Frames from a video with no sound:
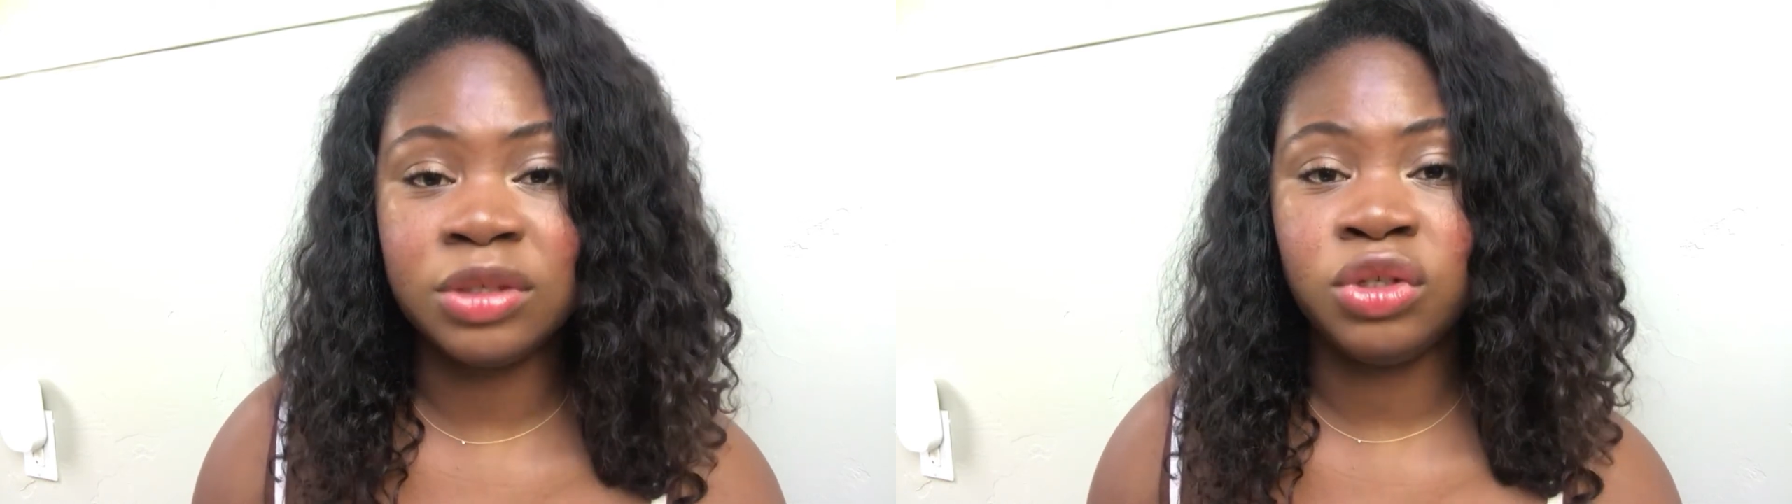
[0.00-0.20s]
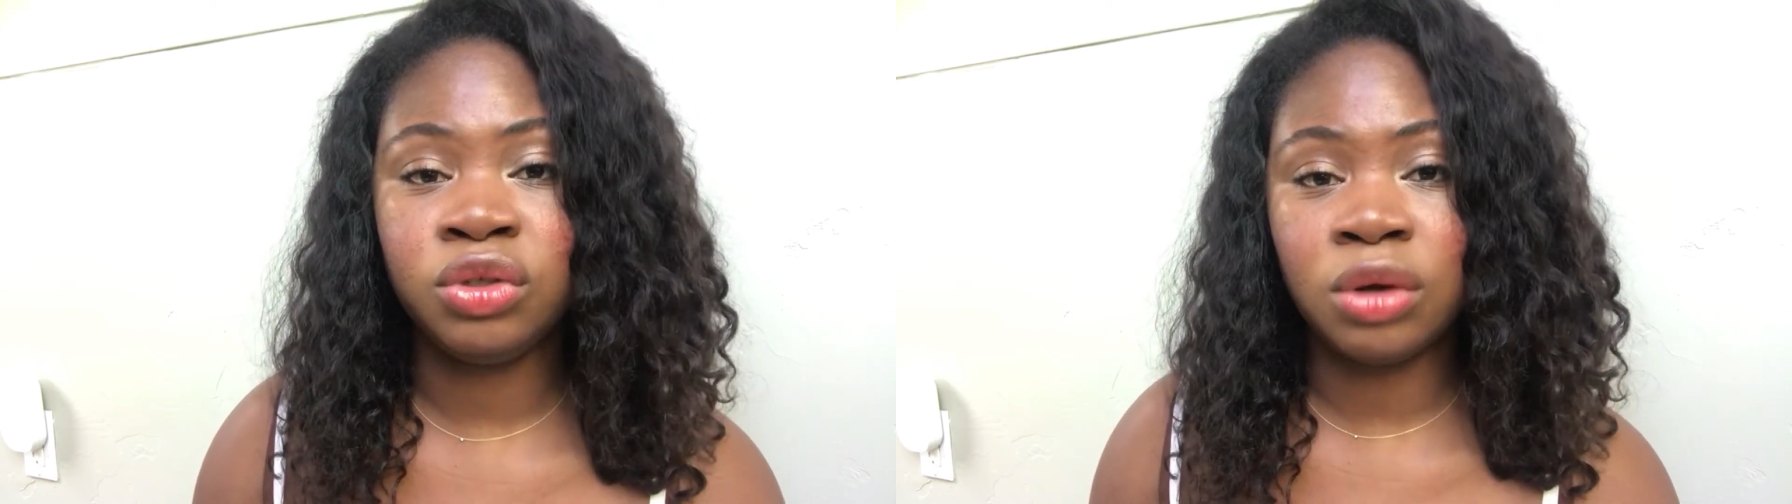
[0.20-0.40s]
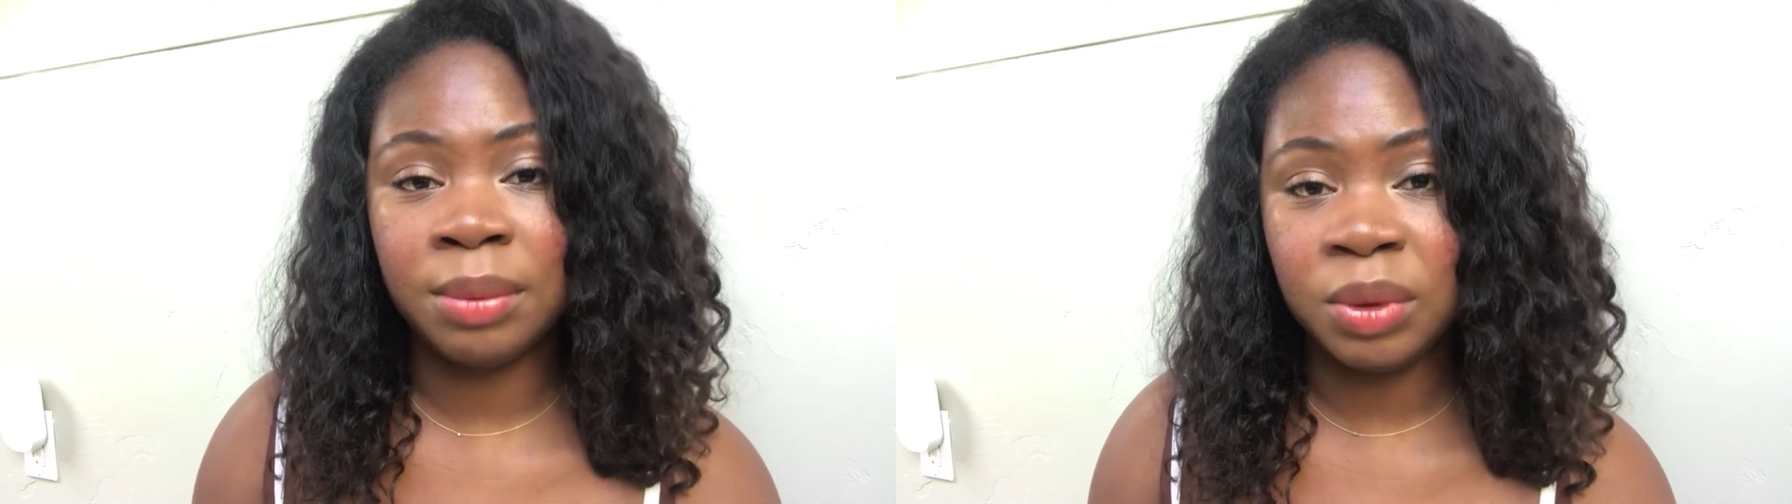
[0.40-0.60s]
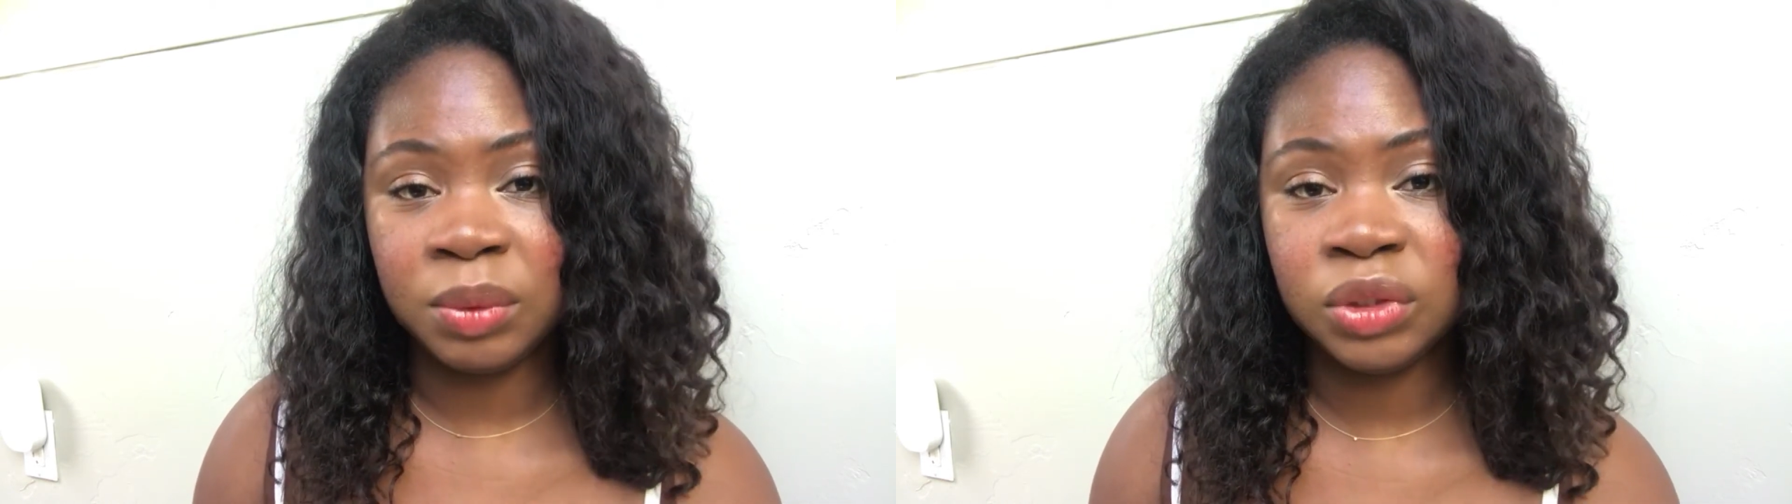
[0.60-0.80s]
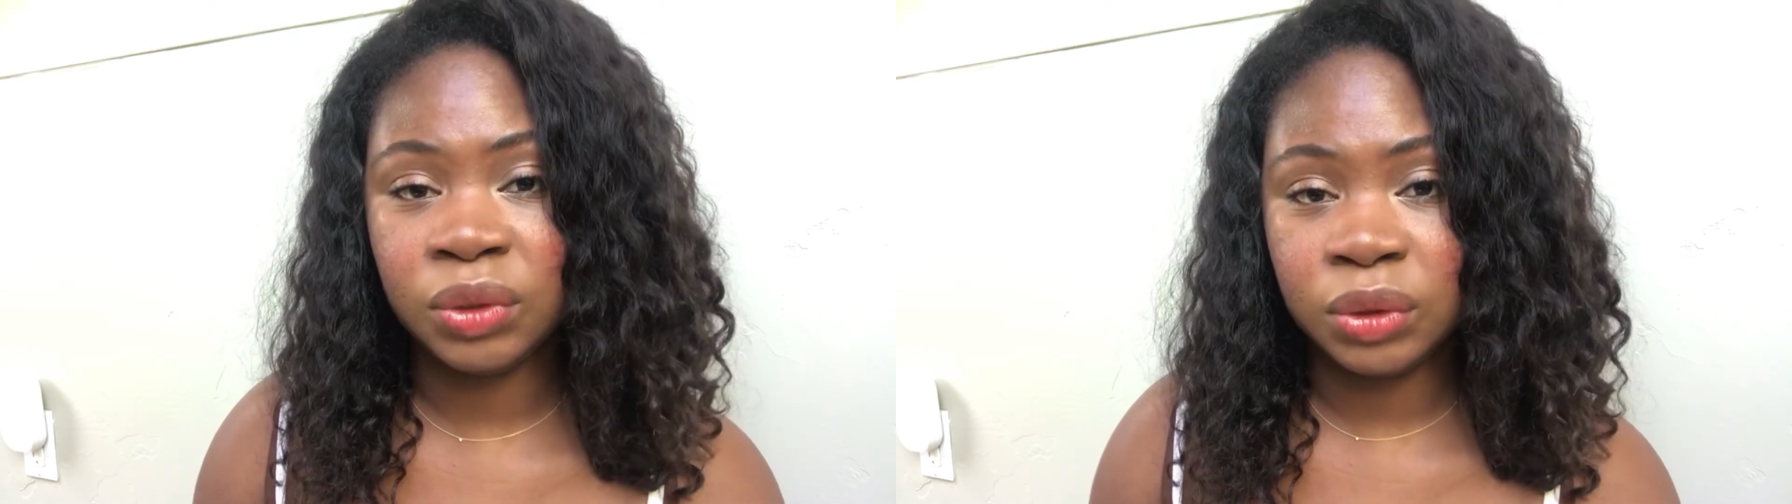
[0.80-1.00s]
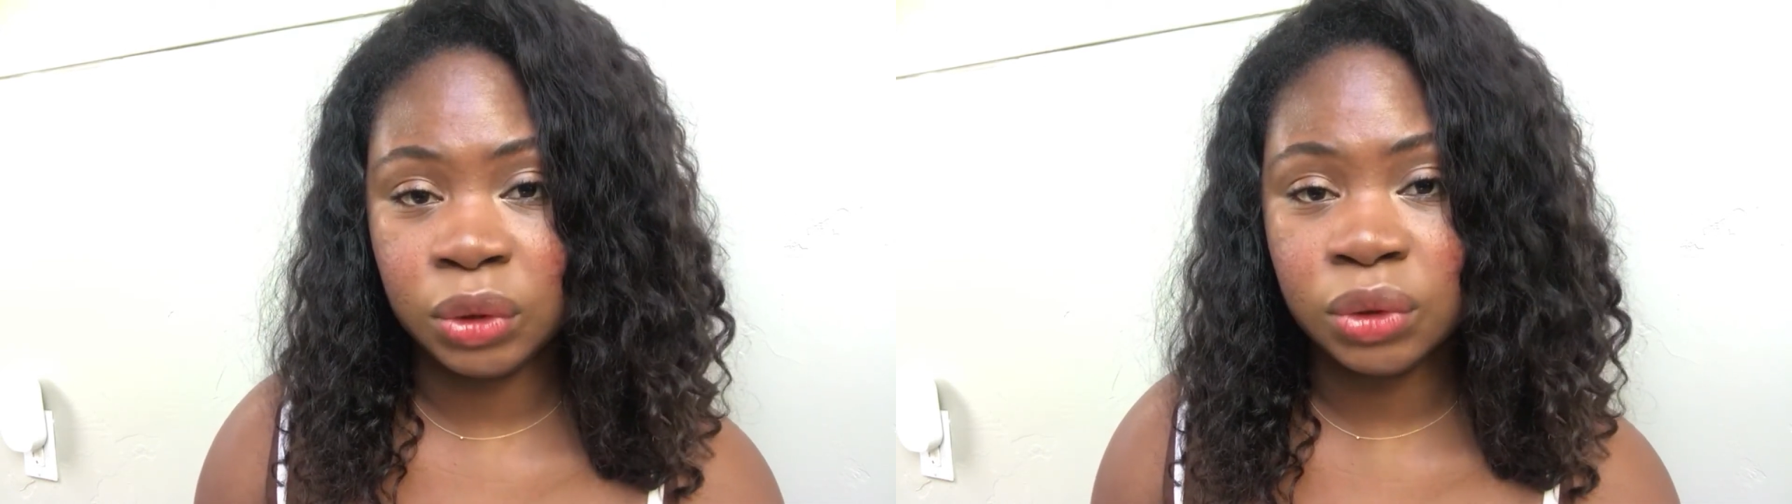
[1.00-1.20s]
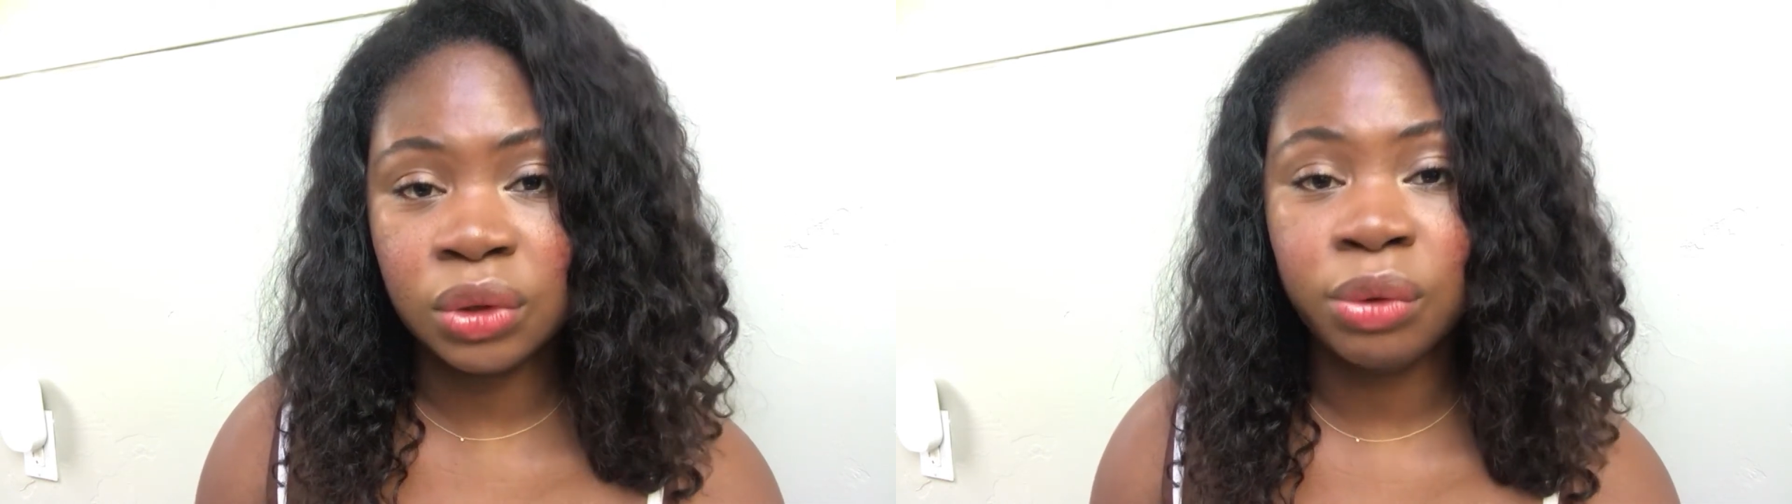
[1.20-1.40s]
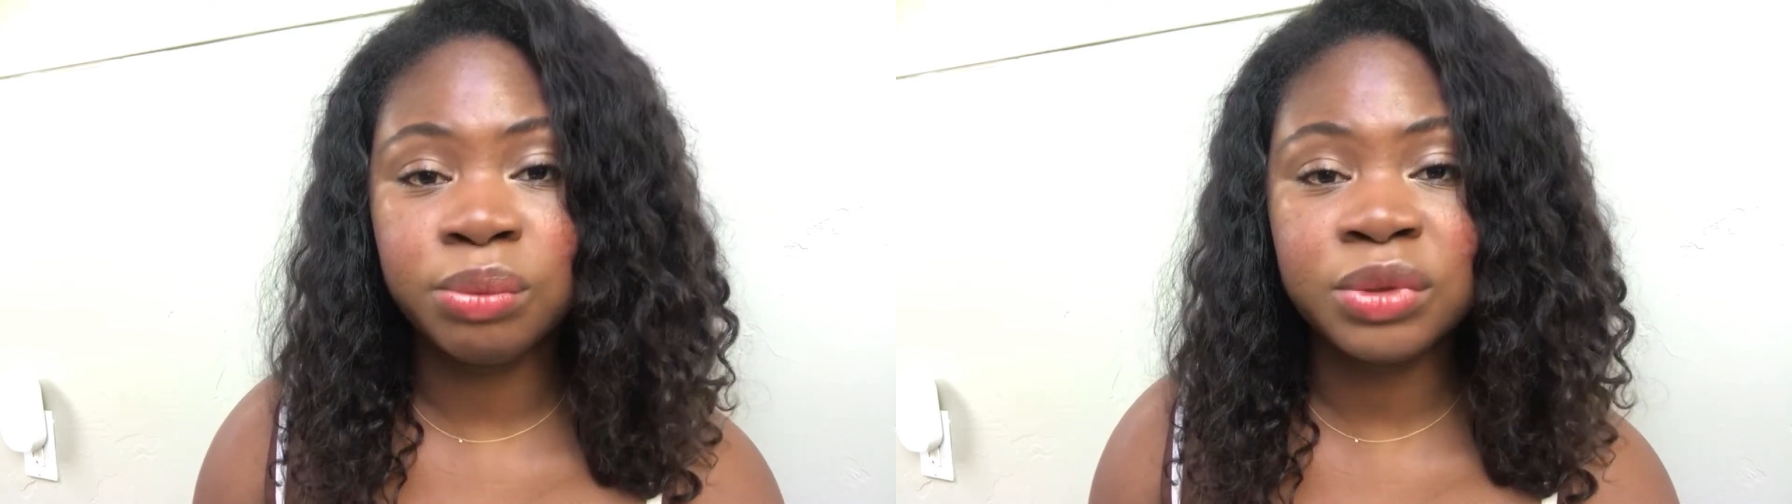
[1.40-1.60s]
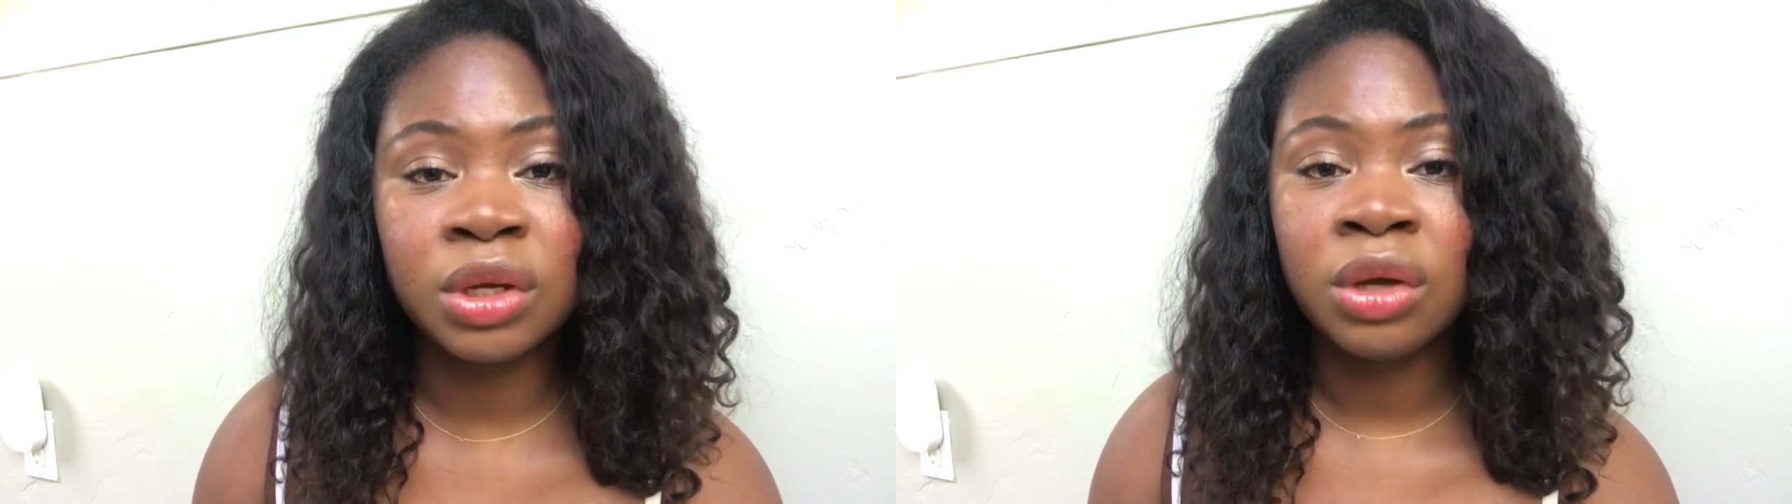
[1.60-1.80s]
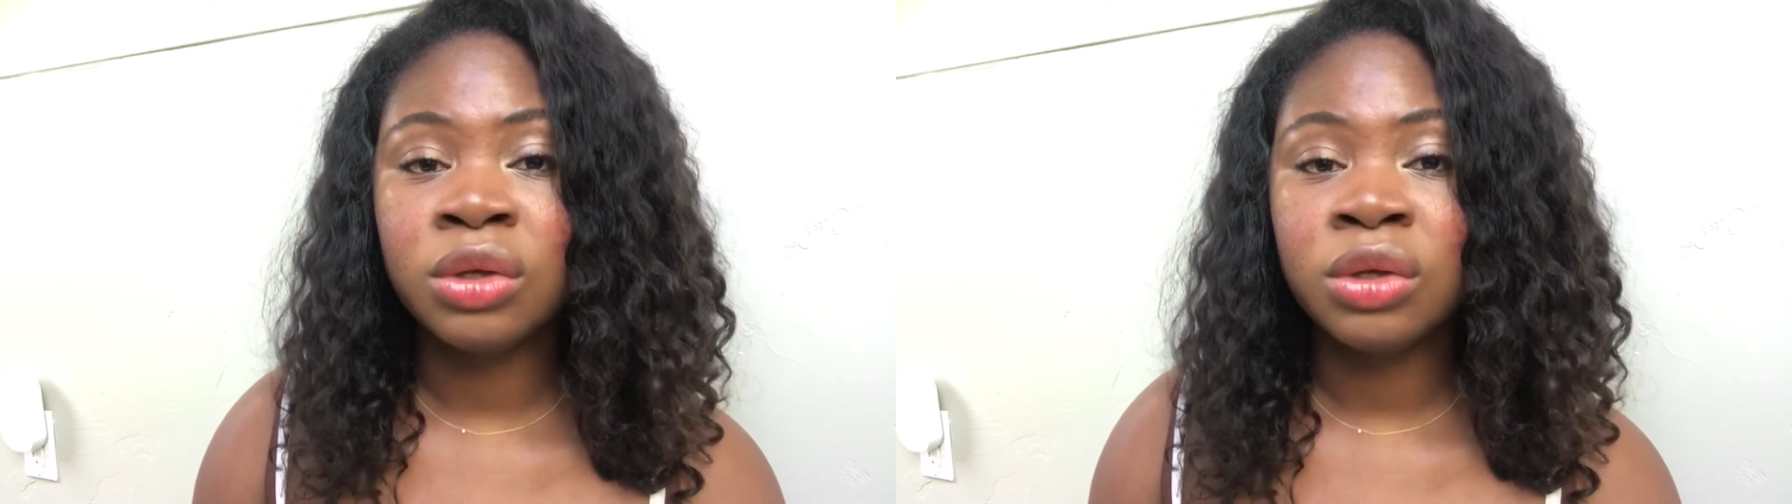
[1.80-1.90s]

and scrubbing with certain soaps.